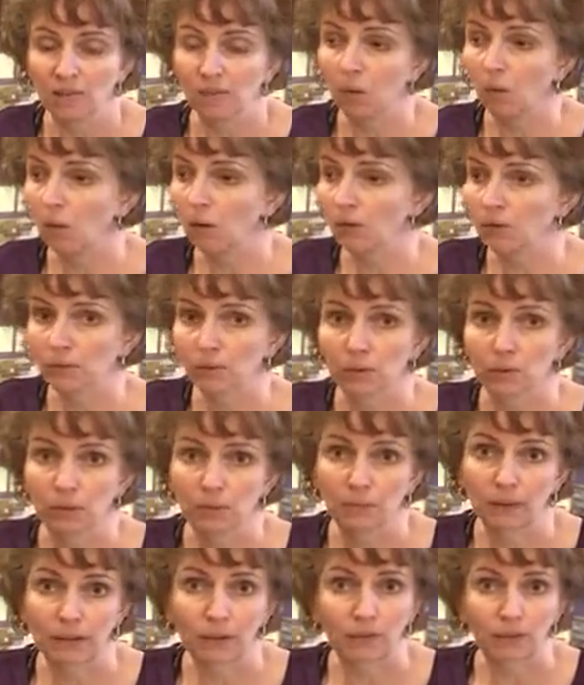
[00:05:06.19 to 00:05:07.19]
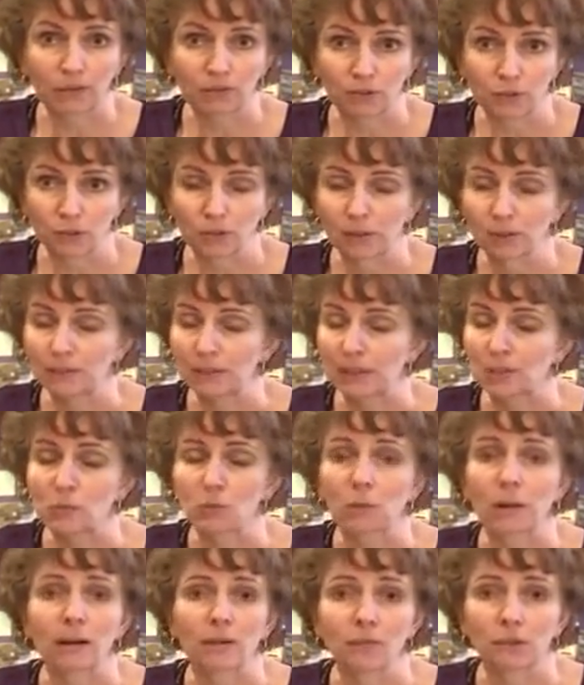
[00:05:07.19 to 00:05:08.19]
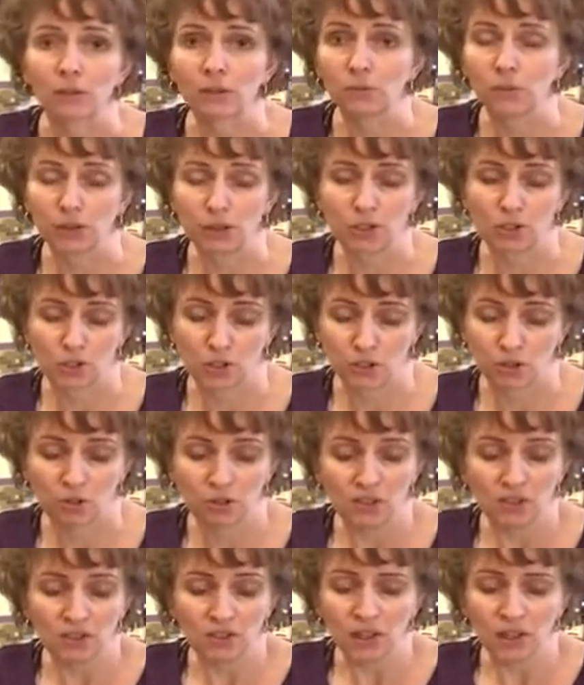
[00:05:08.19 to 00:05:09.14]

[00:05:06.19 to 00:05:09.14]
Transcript: Or throw it in the microwave for 20 minutes, whatever you want to do.